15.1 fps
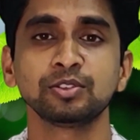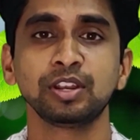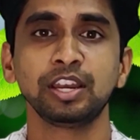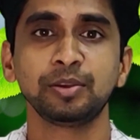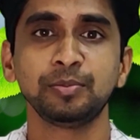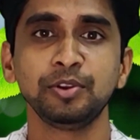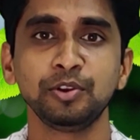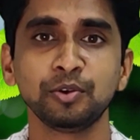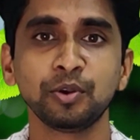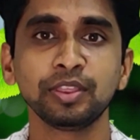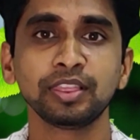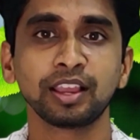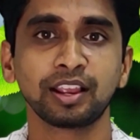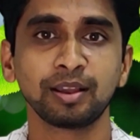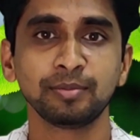So let me know
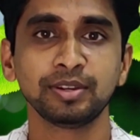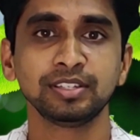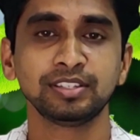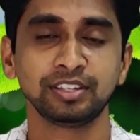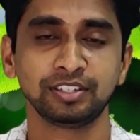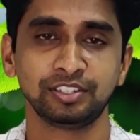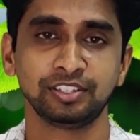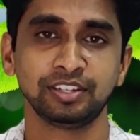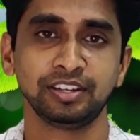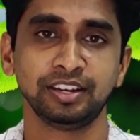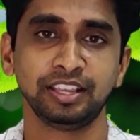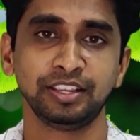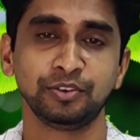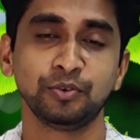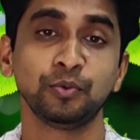in the comment section
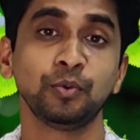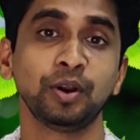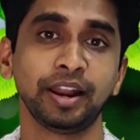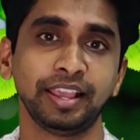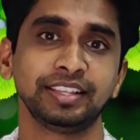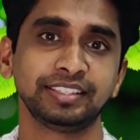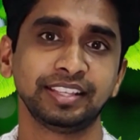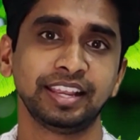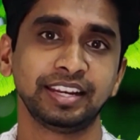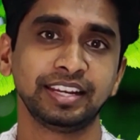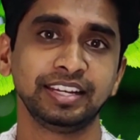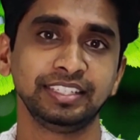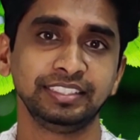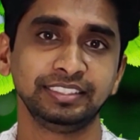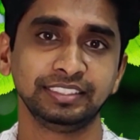like what
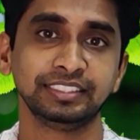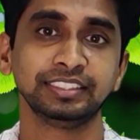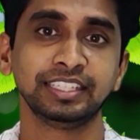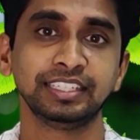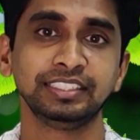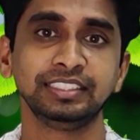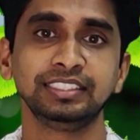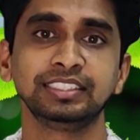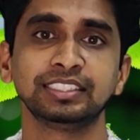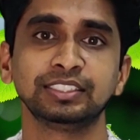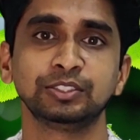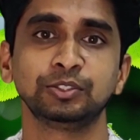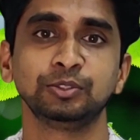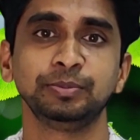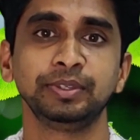exactly the
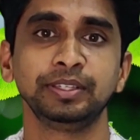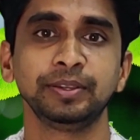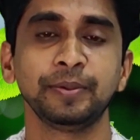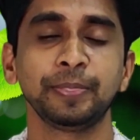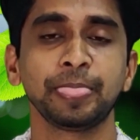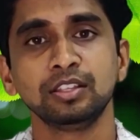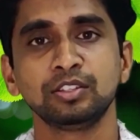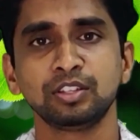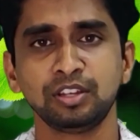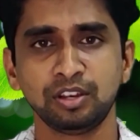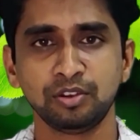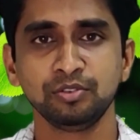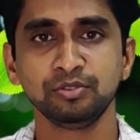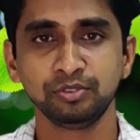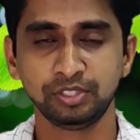reason could be. So
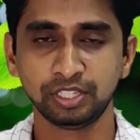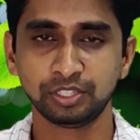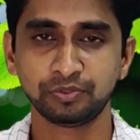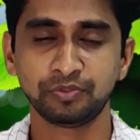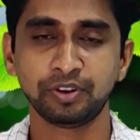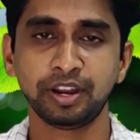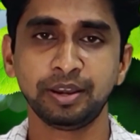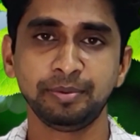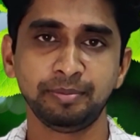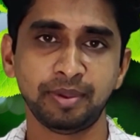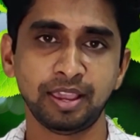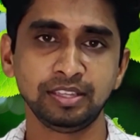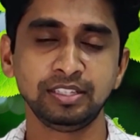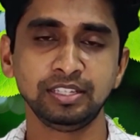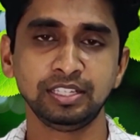now just for
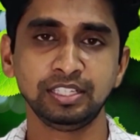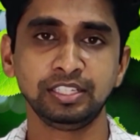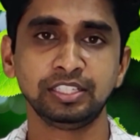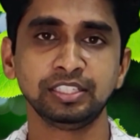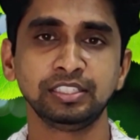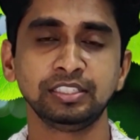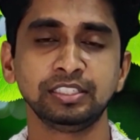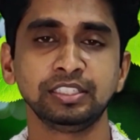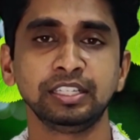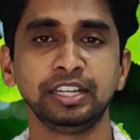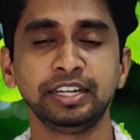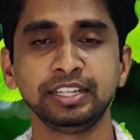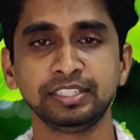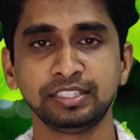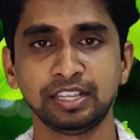imagination,
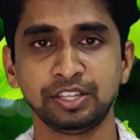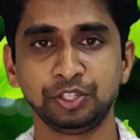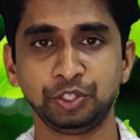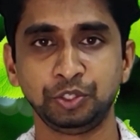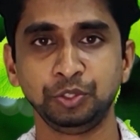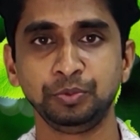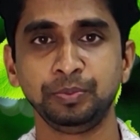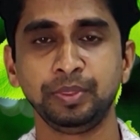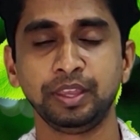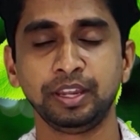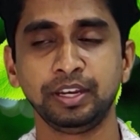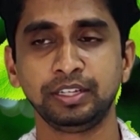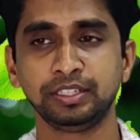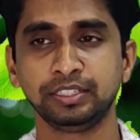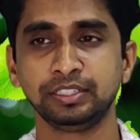let us assume
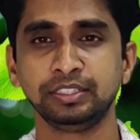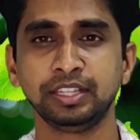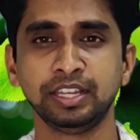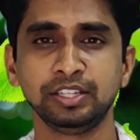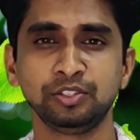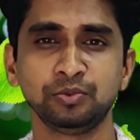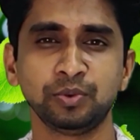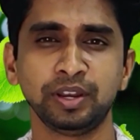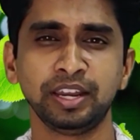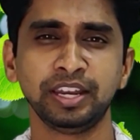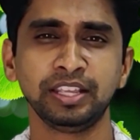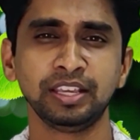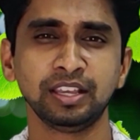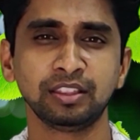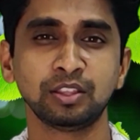that there is
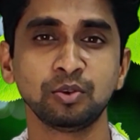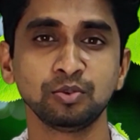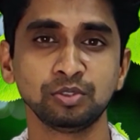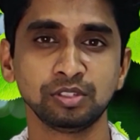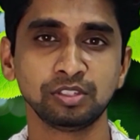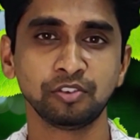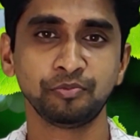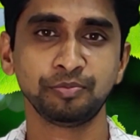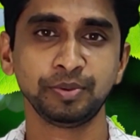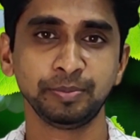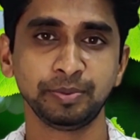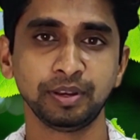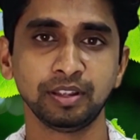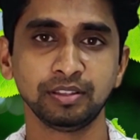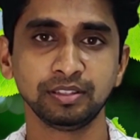only thousands of
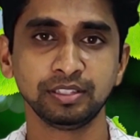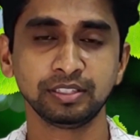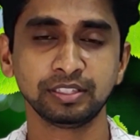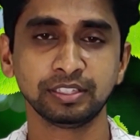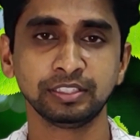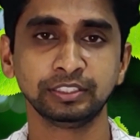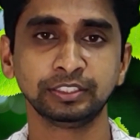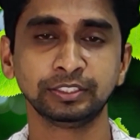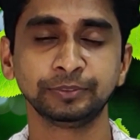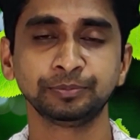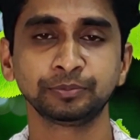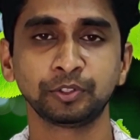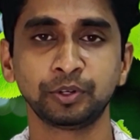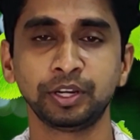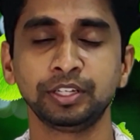people on this
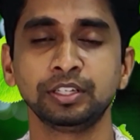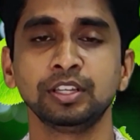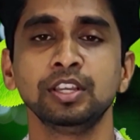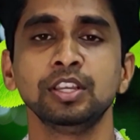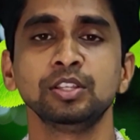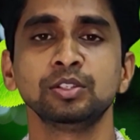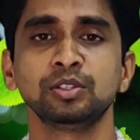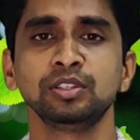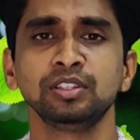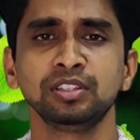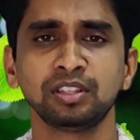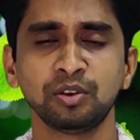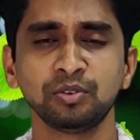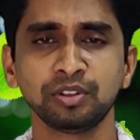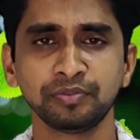earth, right? So
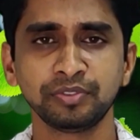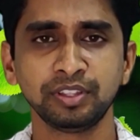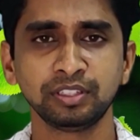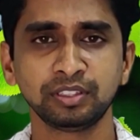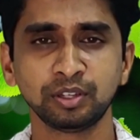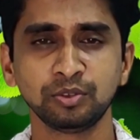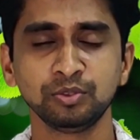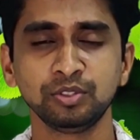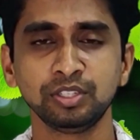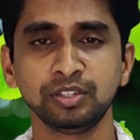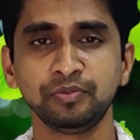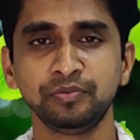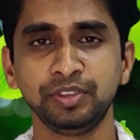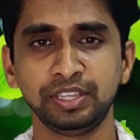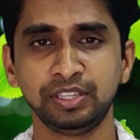out of the
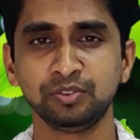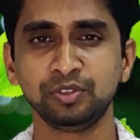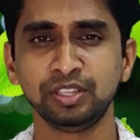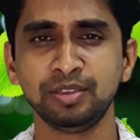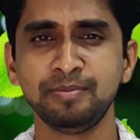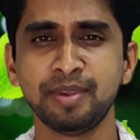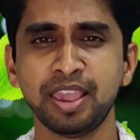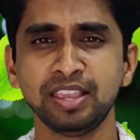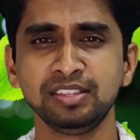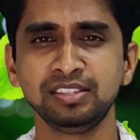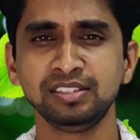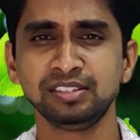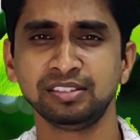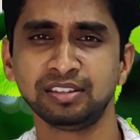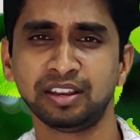1,000 we could
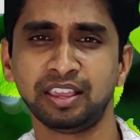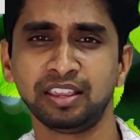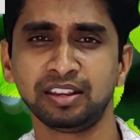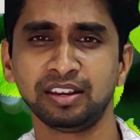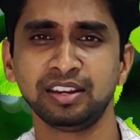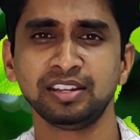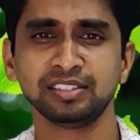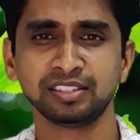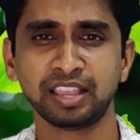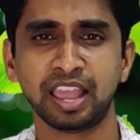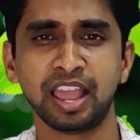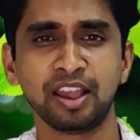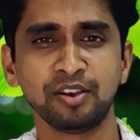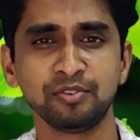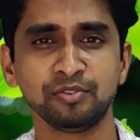imagine like let us
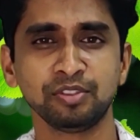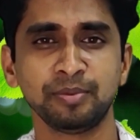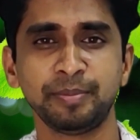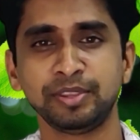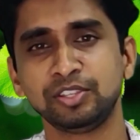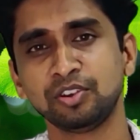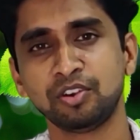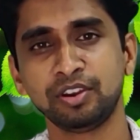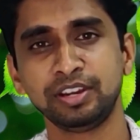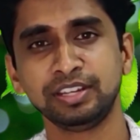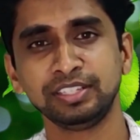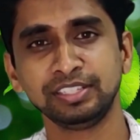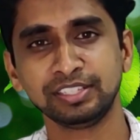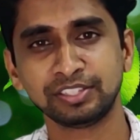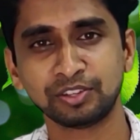have the
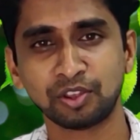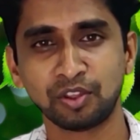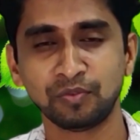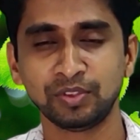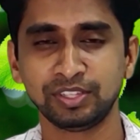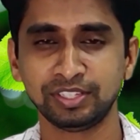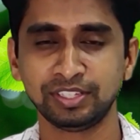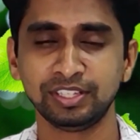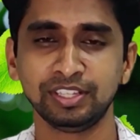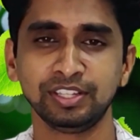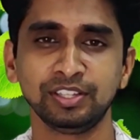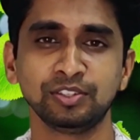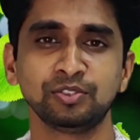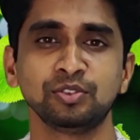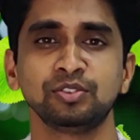majority is
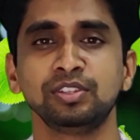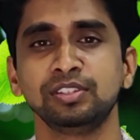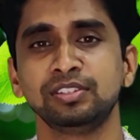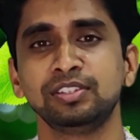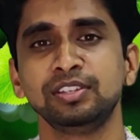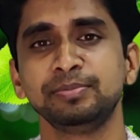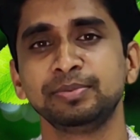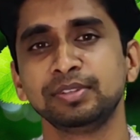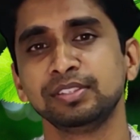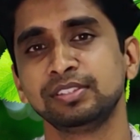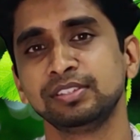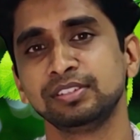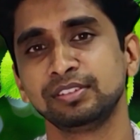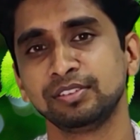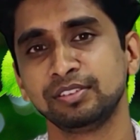non-vegetarian, so
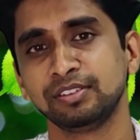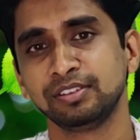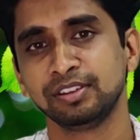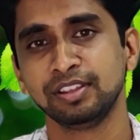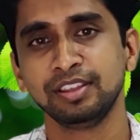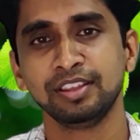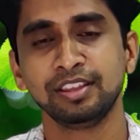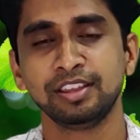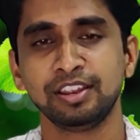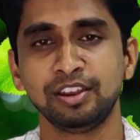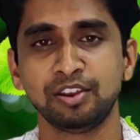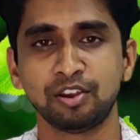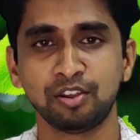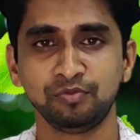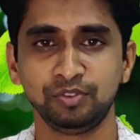60% are
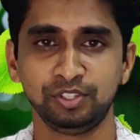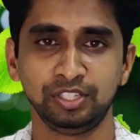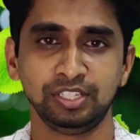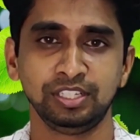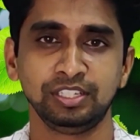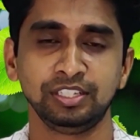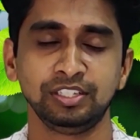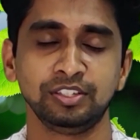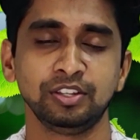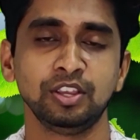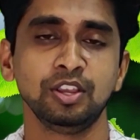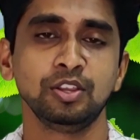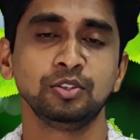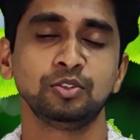non-vegetarian.